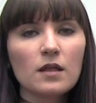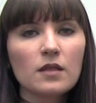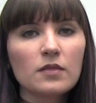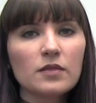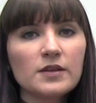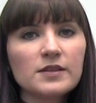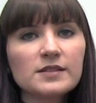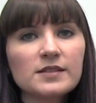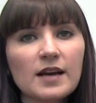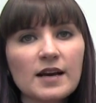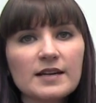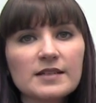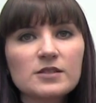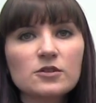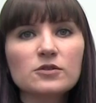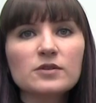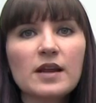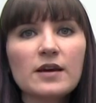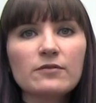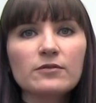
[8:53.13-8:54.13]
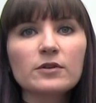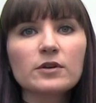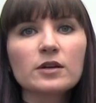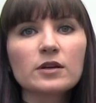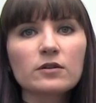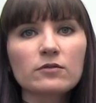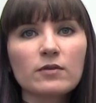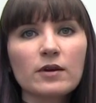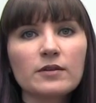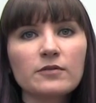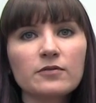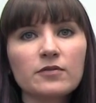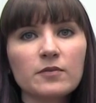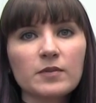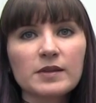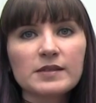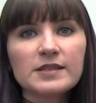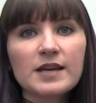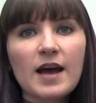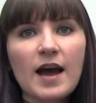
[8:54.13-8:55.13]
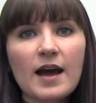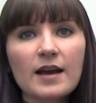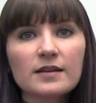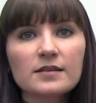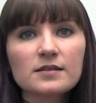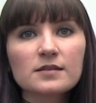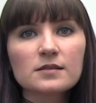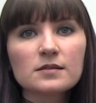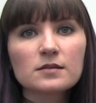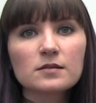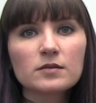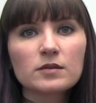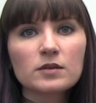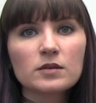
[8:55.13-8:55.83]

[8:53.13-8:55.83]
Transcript: these guys are never going to run from the tax.